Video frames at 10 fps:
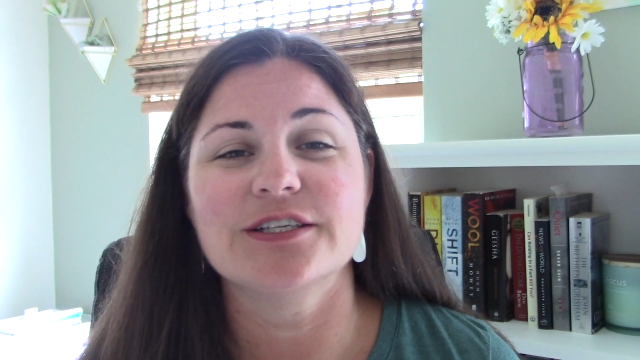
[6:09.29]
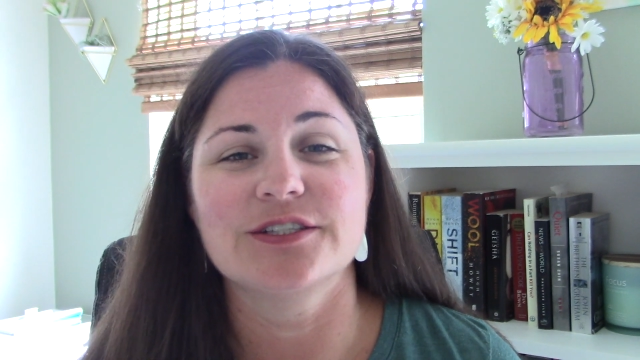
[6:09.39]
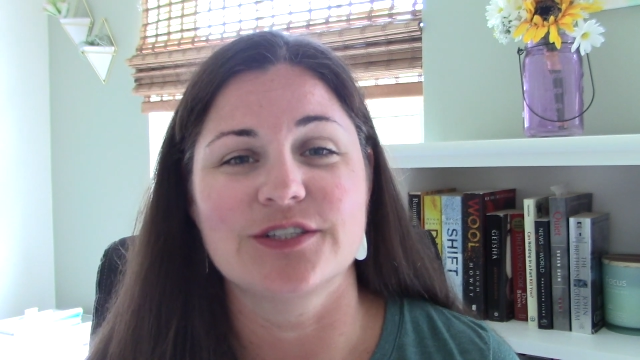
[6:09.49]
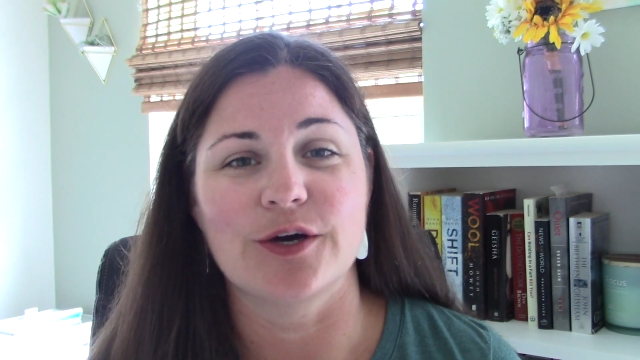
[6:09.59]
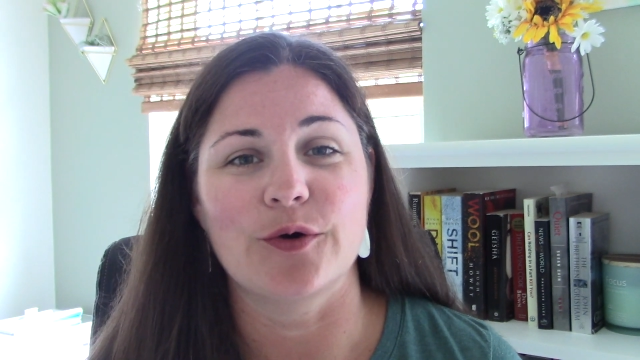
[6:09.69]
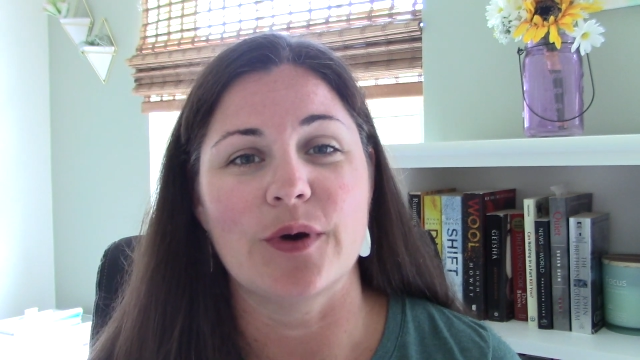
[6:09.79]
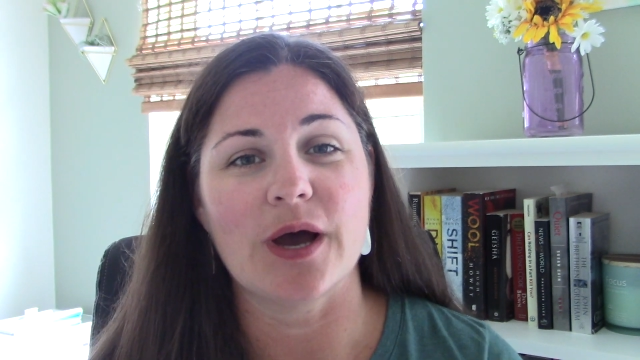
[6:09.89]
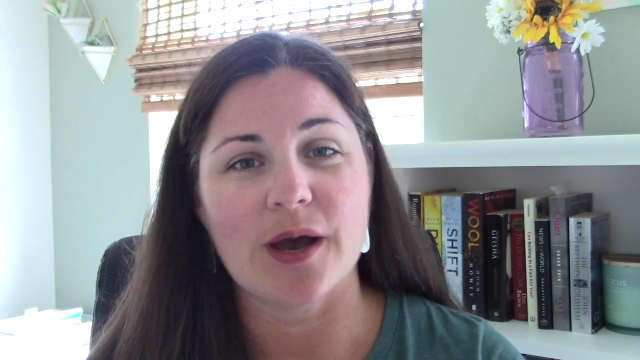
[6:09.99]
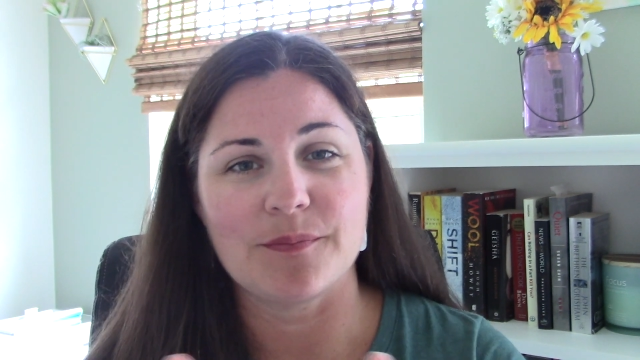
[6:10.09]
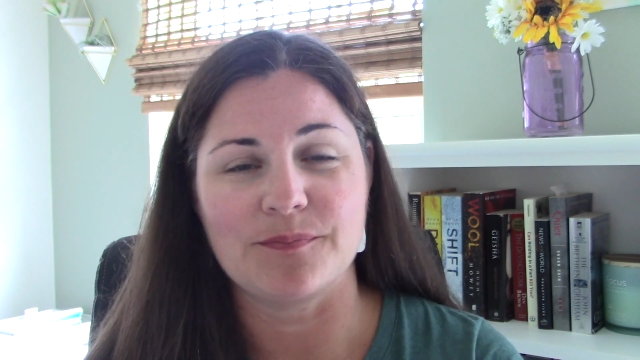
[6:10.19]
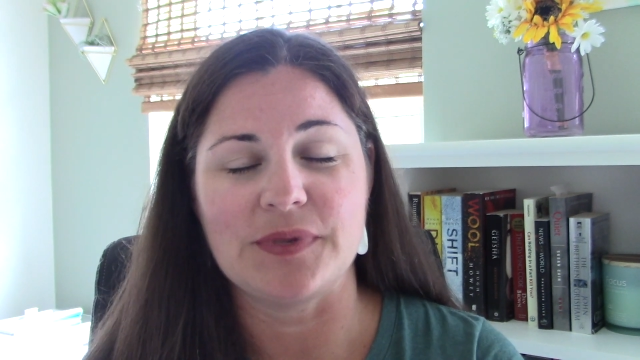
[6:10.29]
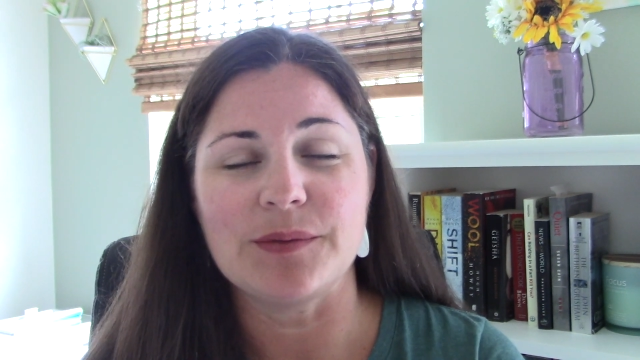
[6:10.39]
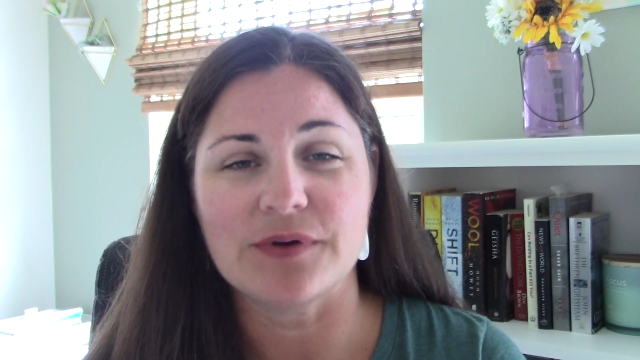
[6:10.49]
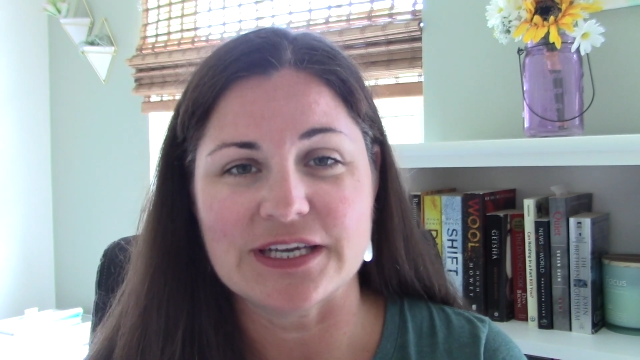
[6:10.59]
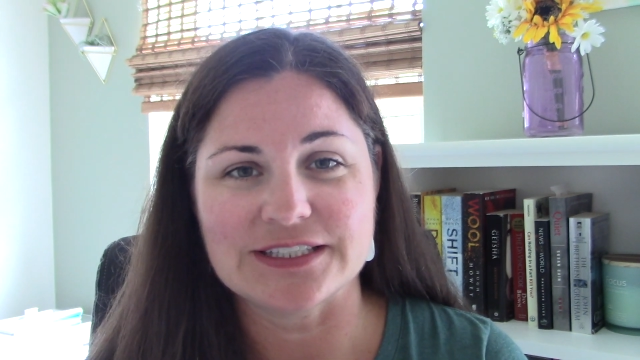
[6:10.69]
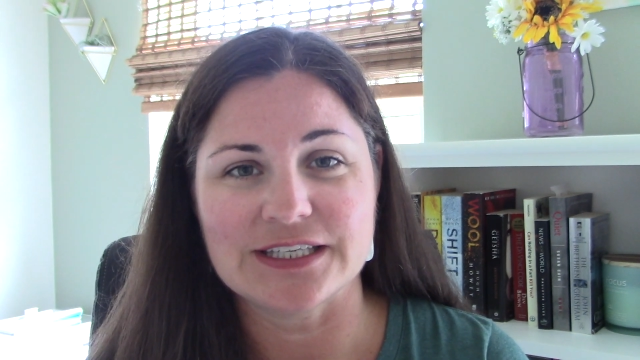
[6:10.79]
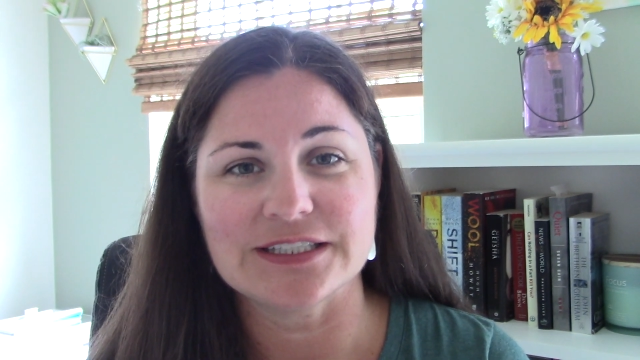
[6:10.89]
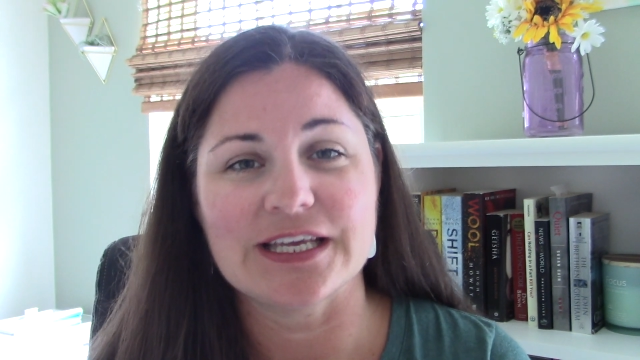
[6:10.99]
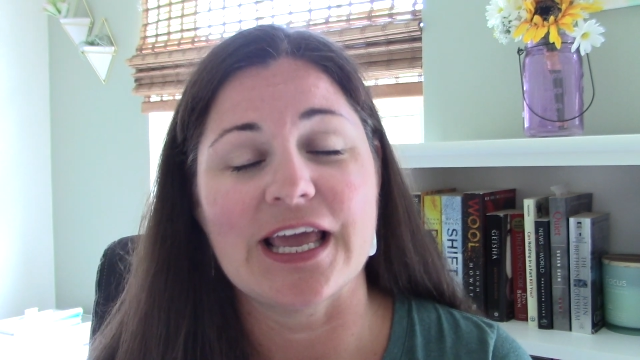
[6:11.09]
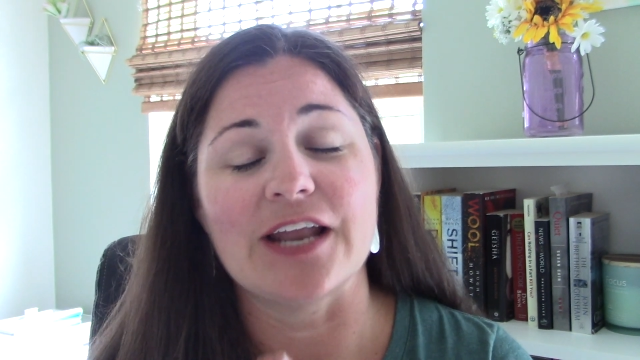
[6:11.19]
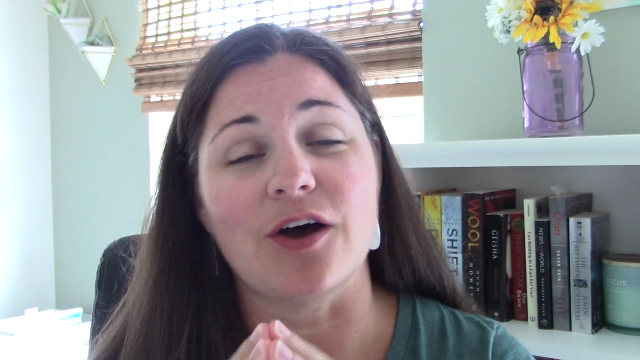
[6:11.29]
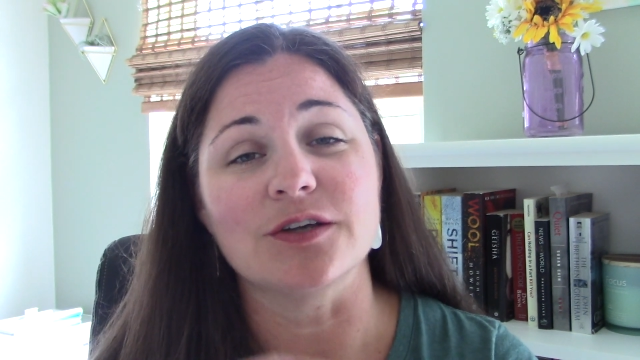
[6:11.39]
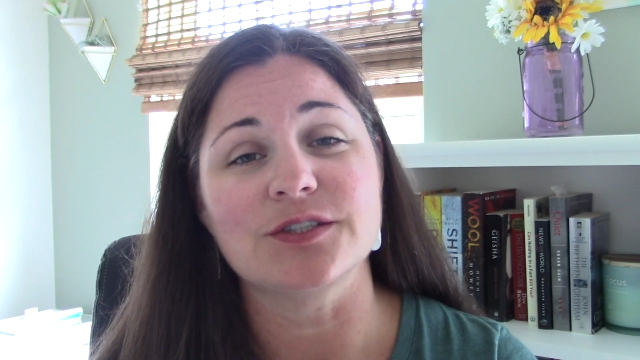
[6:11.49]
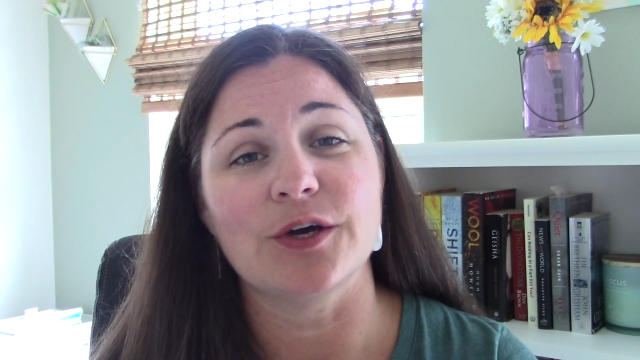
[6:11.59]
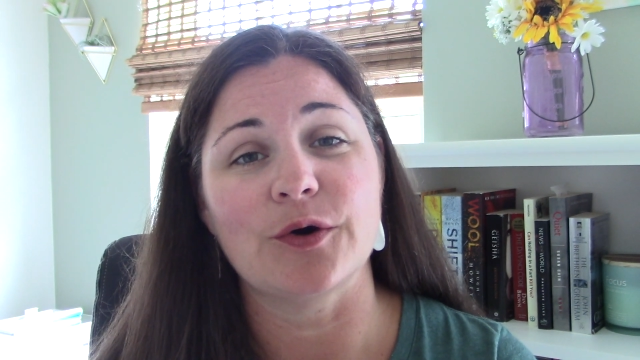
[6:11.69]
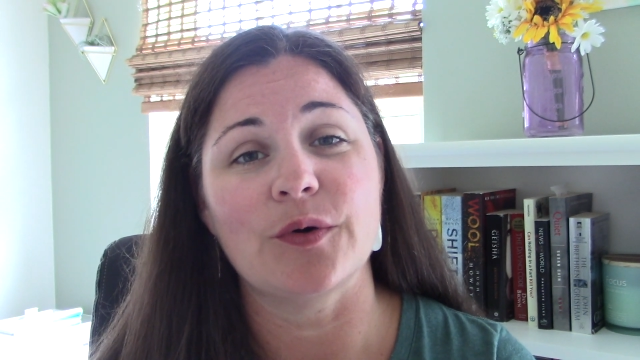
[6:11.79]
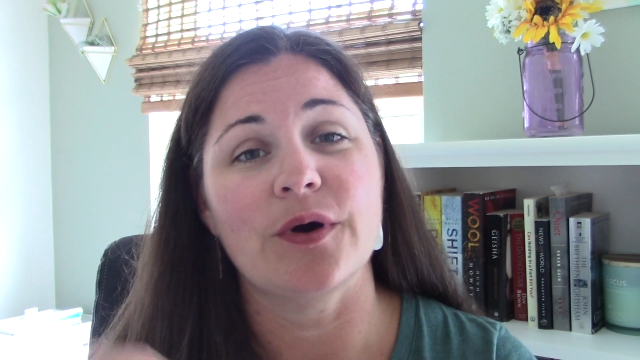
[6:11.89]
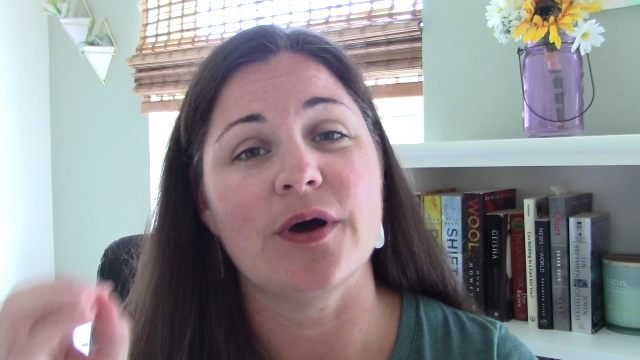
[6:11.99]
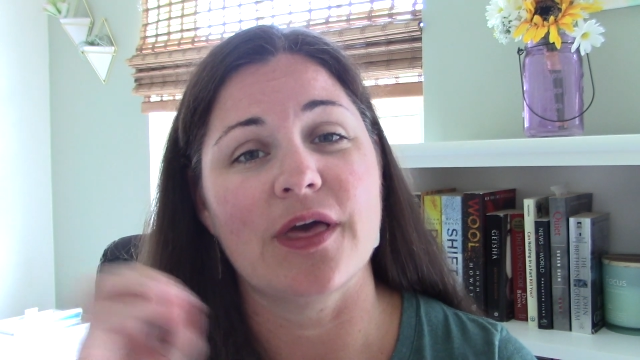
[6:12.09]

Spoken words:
So be present and also